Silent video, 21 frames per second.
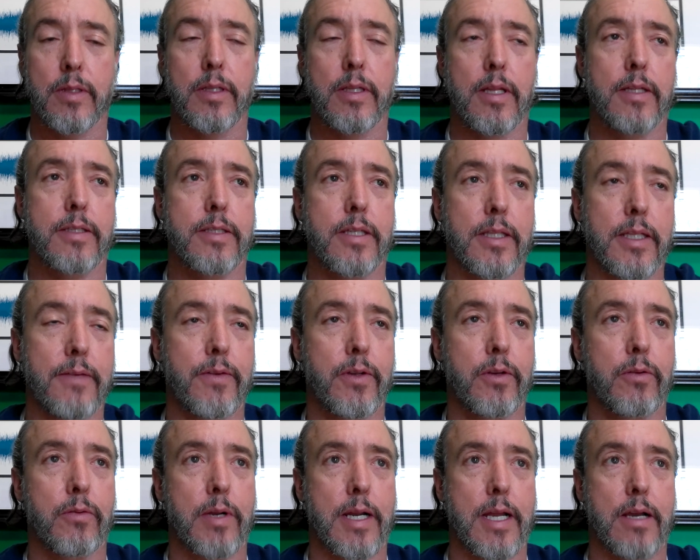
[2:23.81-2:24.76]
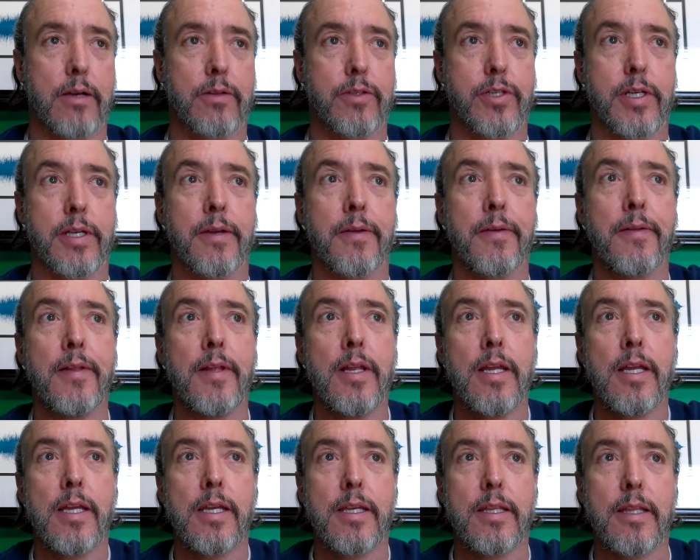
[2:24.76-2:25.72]
It's a living green algae.
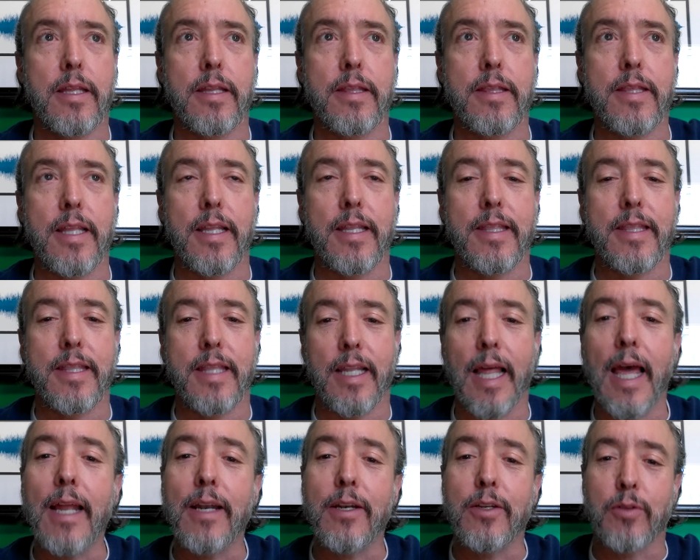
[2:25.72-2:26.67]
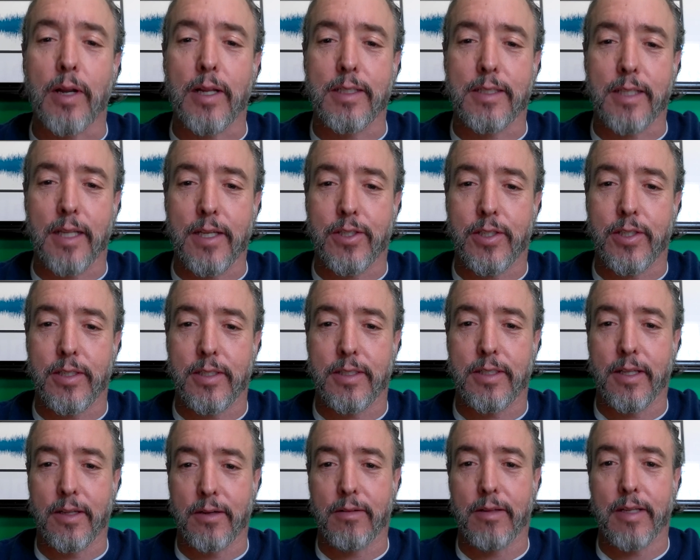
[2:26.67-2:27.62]
The Latin translation is
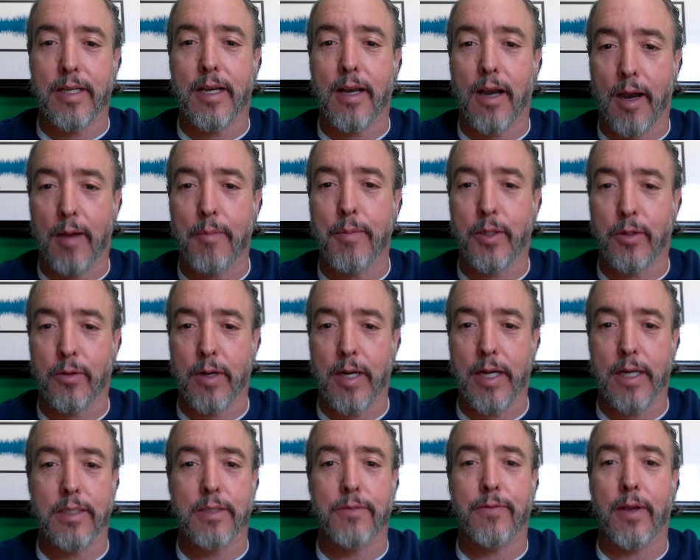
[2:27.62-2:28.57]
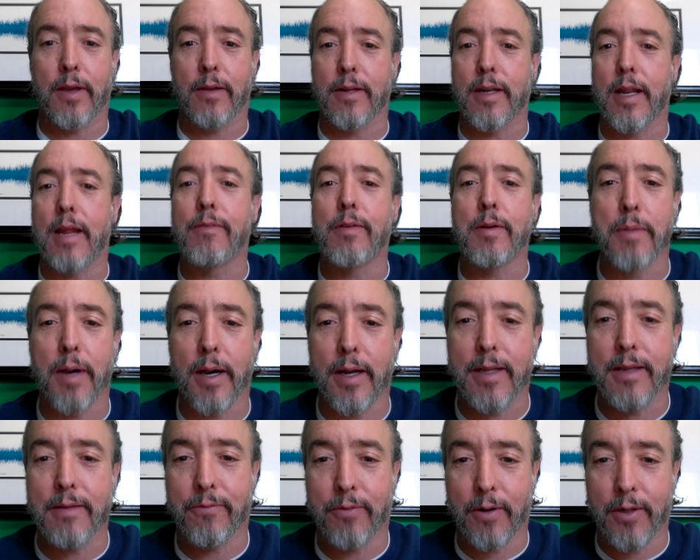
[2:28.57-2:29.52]
literally common green. It's found in every
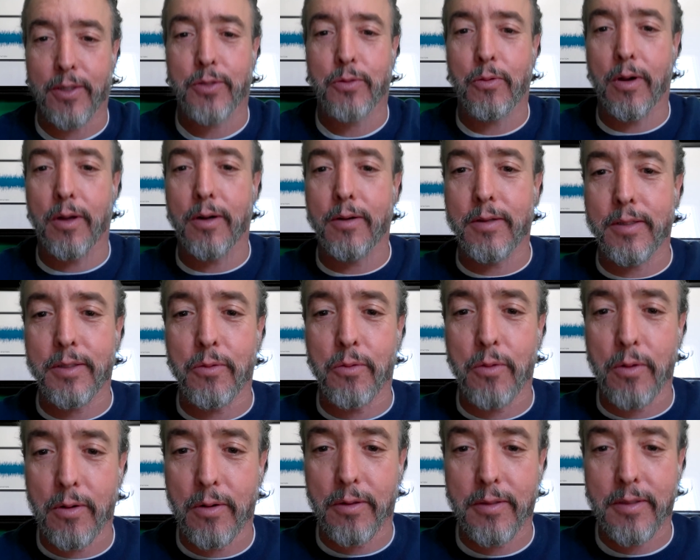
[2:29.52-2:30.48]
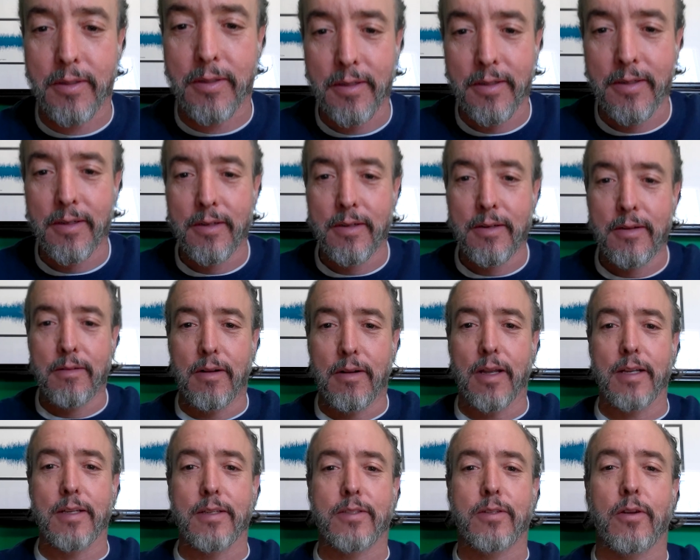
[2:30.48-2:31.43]
body of freshwater in the world,
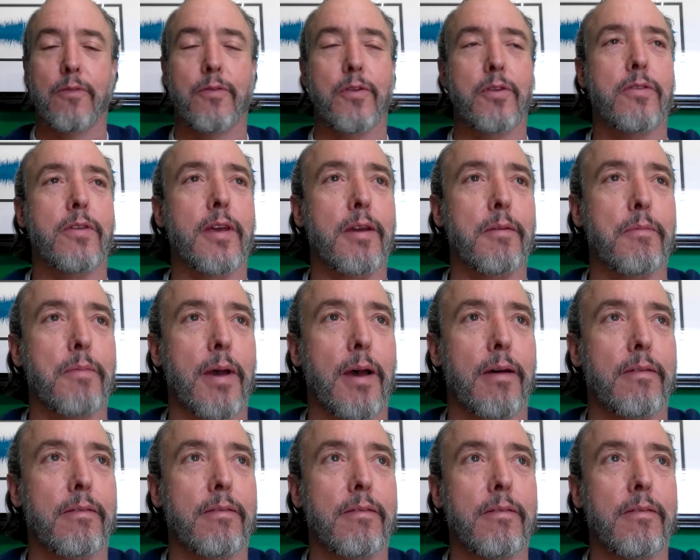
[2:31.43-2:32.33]
right? And so if you think about